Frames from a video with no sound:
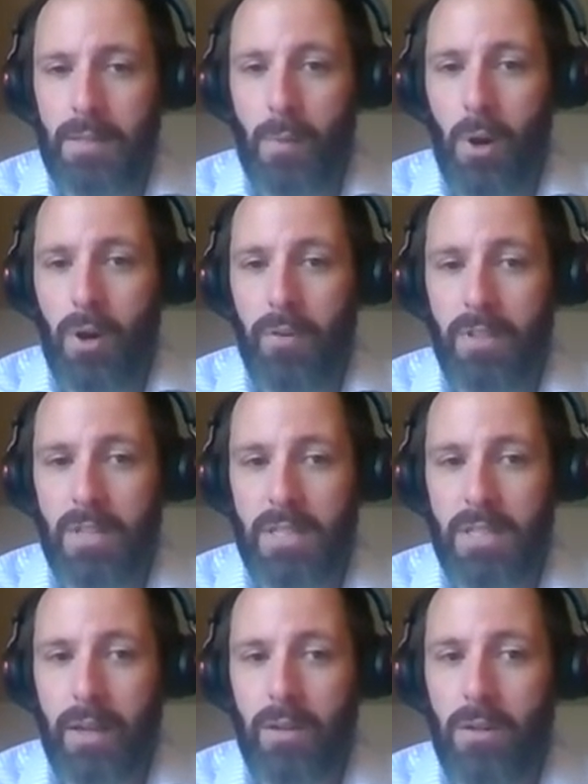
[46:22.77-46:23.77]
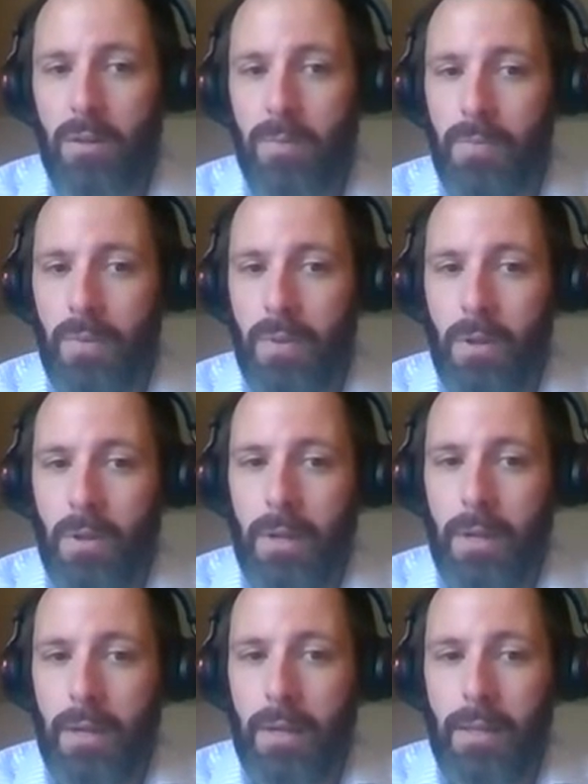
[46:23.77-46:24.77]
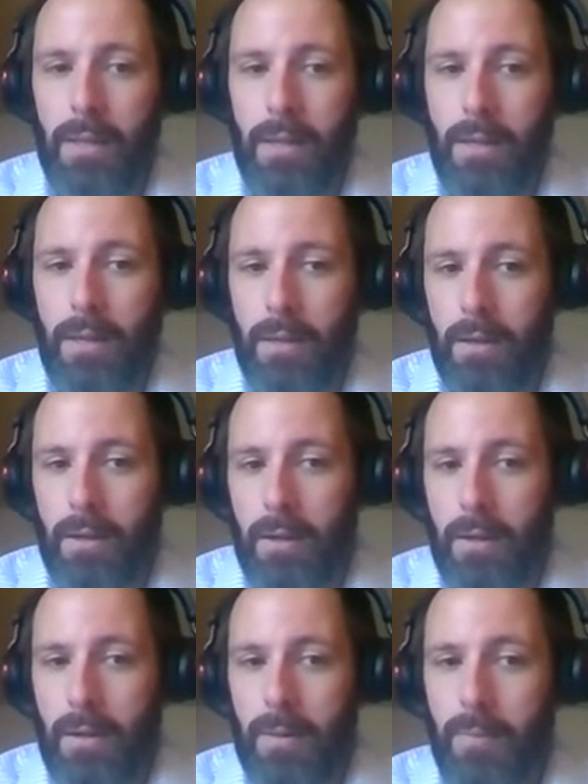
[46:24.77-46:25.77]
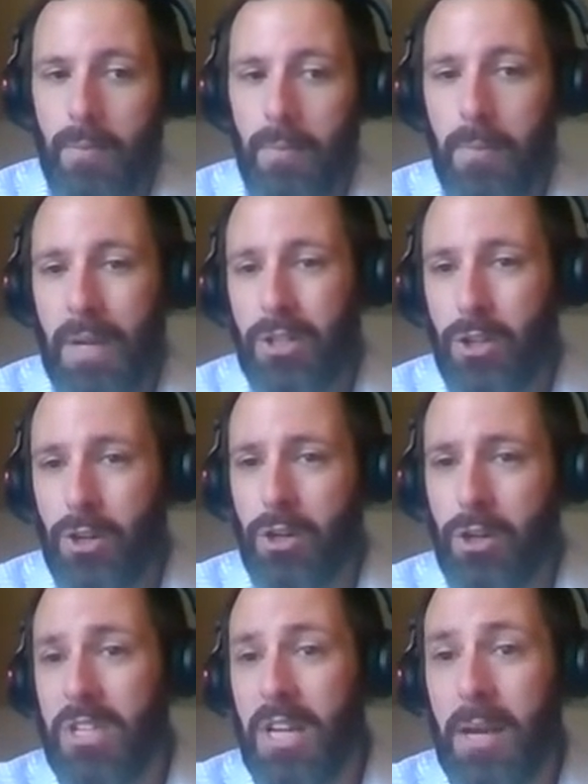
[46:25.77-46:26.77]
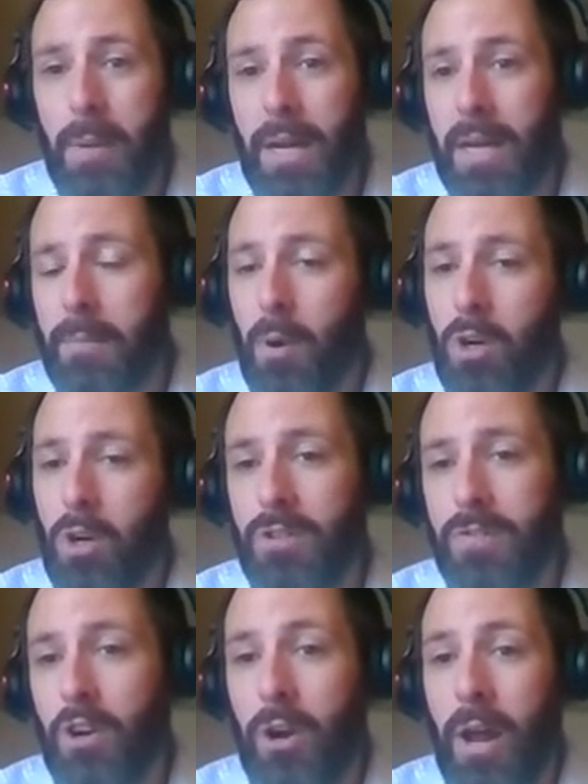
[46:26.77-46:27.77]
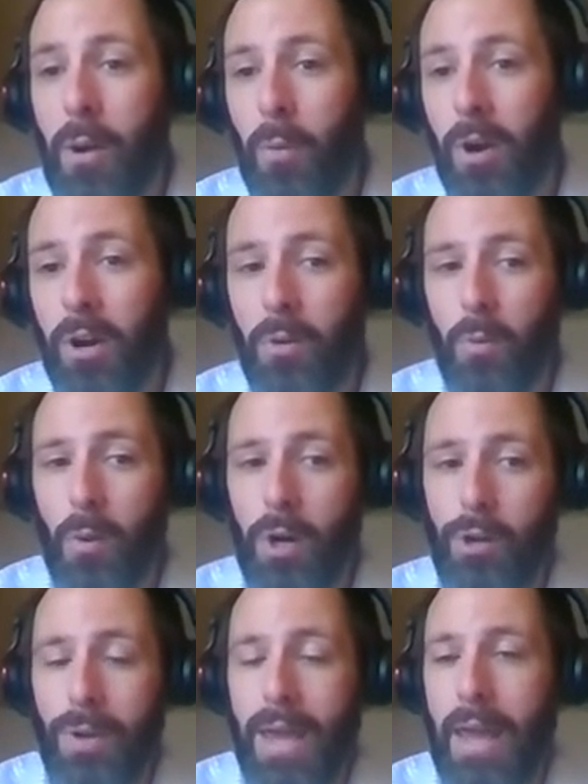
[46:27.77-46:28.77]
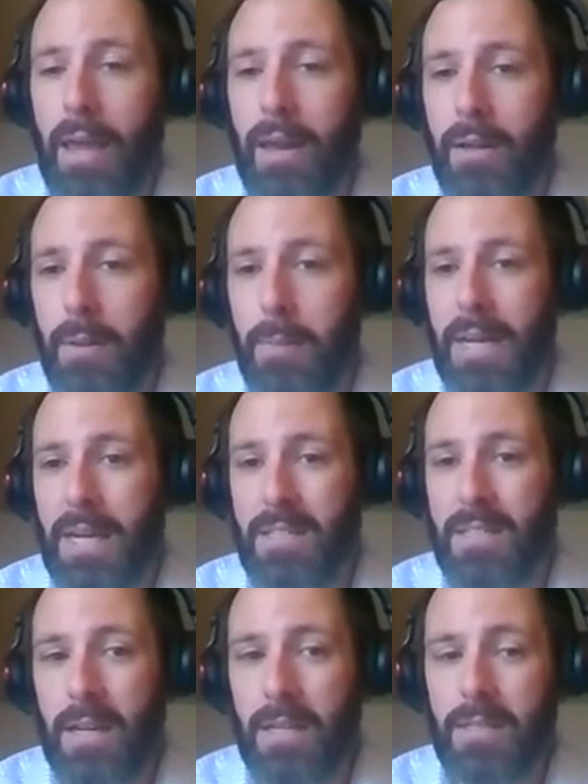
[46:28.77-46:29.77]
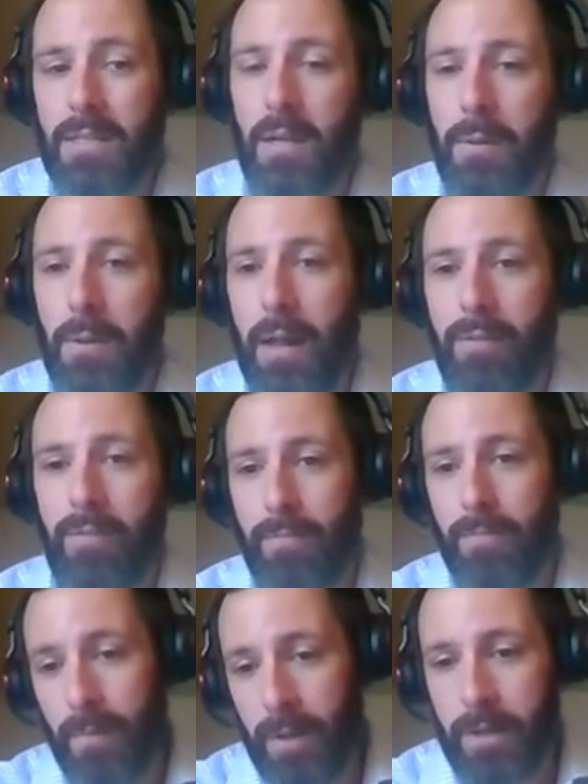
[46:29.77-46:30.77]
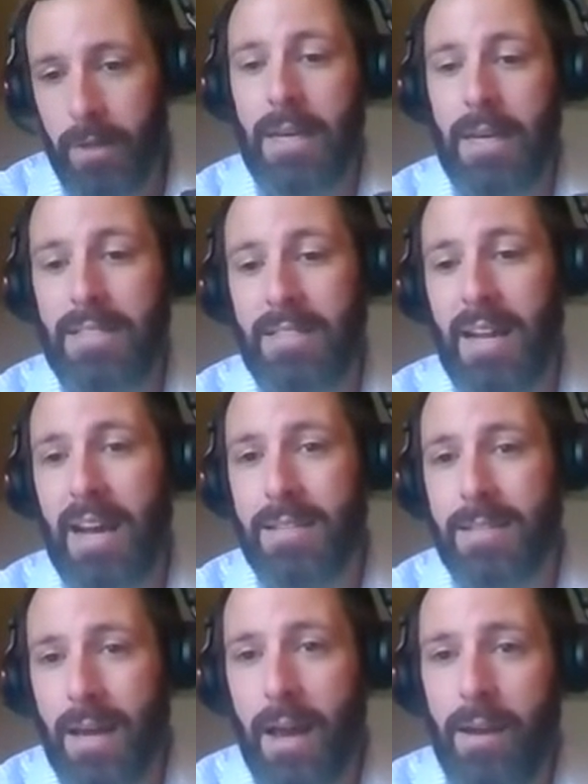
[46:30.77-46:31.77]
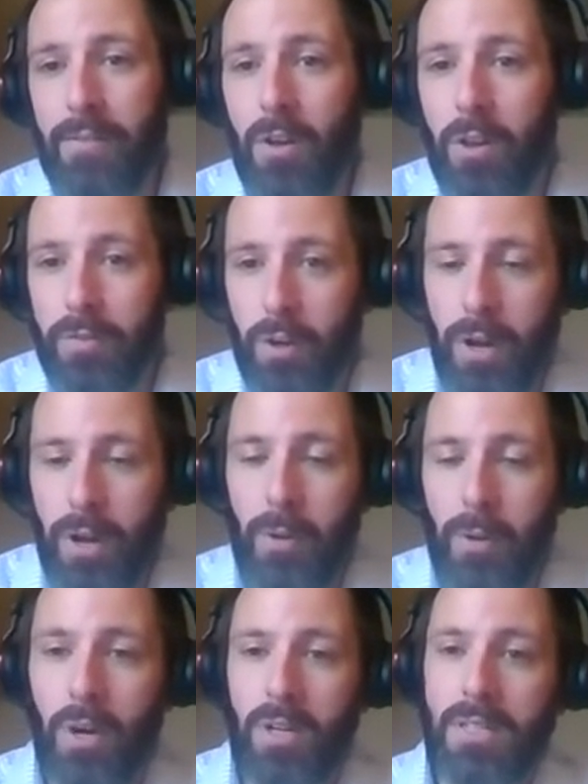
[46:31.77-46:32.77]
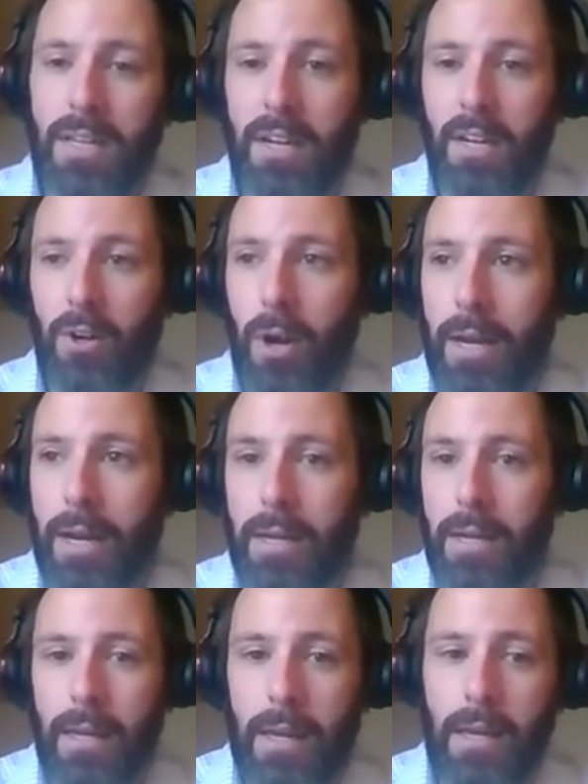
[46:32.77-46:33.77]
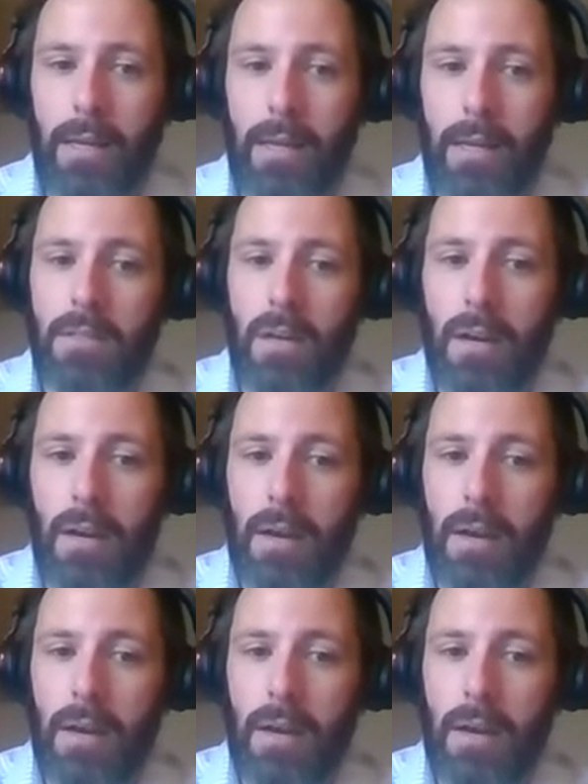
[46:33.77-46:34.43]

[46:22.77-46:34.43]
part of the cycle. And then make sure you're segmenting parts of your network where you can and it makes sense. It's nice to have all of your networks integrated and